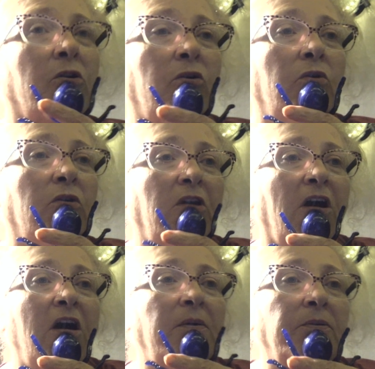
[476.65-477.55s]
cooling
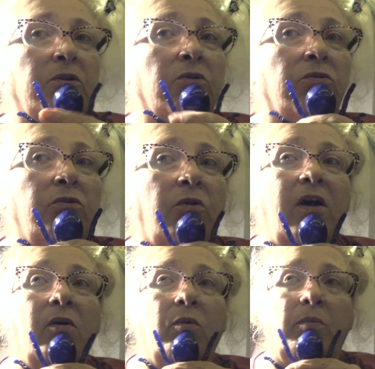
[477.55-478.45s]
off soon, so
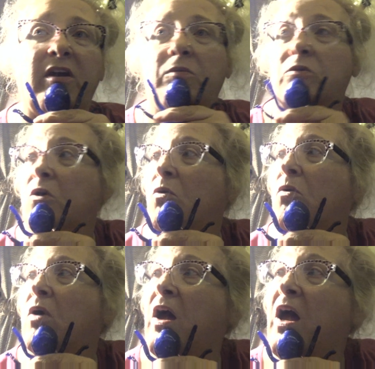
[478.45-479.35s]
I will be able to
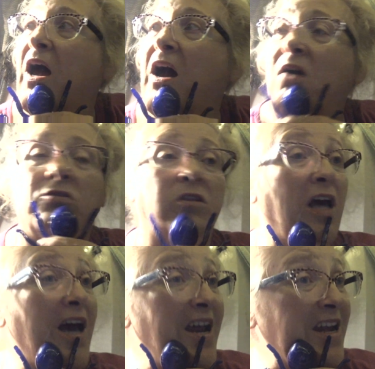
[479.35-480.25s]
go outside